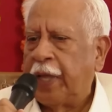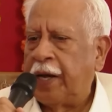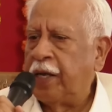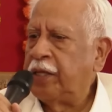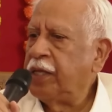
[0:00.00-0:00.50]

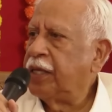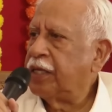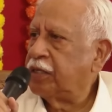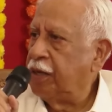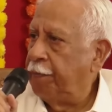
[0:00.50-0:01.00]
And I think
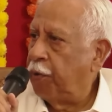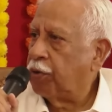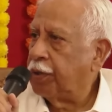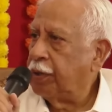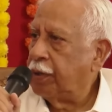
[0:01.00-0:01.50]
that's
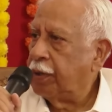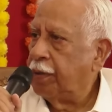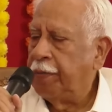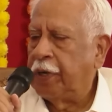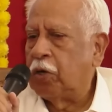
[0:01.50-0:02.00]
important,
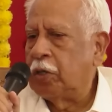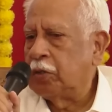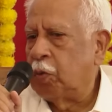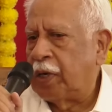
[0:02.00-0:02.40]
because